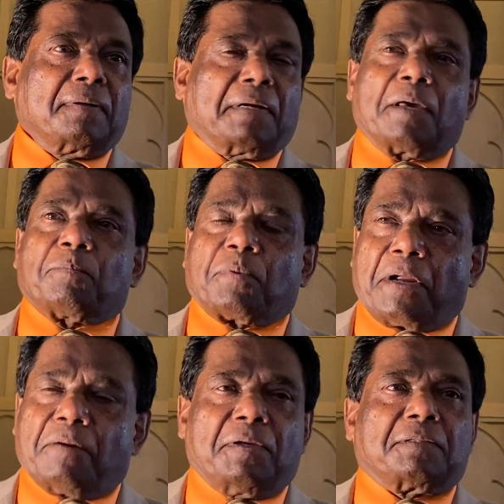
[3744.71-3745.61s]
And I
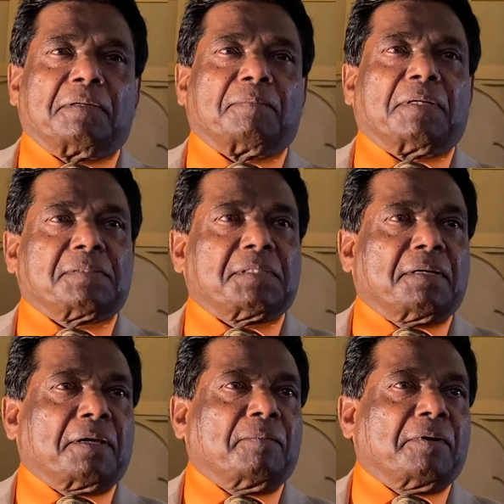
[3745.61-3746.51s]
prayed with him and
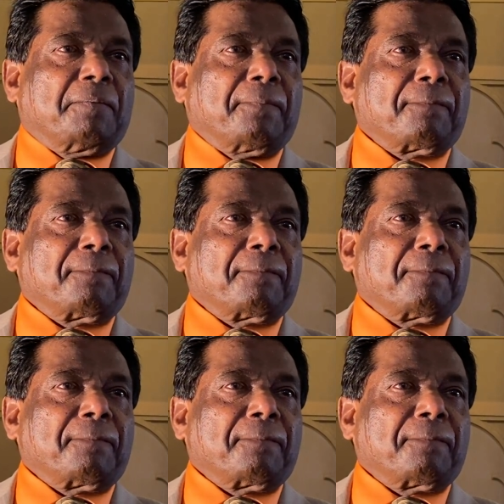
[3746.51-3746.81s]
sent him. You know.